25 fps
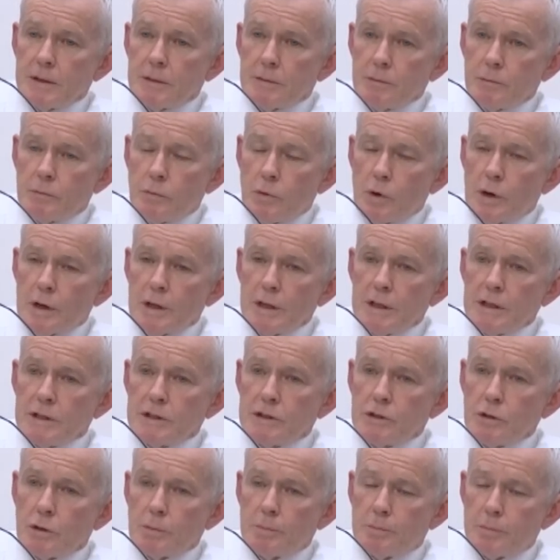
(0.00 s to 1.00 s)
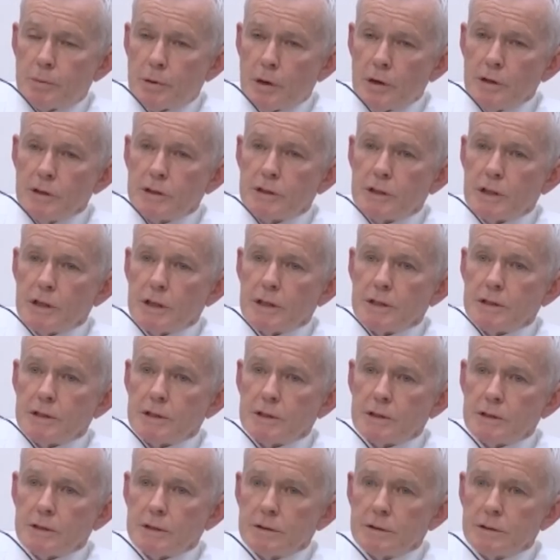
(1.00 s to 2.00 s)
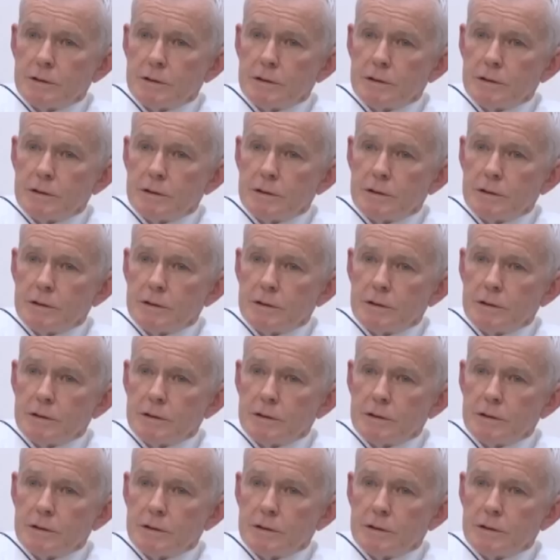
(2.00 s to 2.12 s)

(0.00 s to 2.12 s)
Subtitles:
What is your process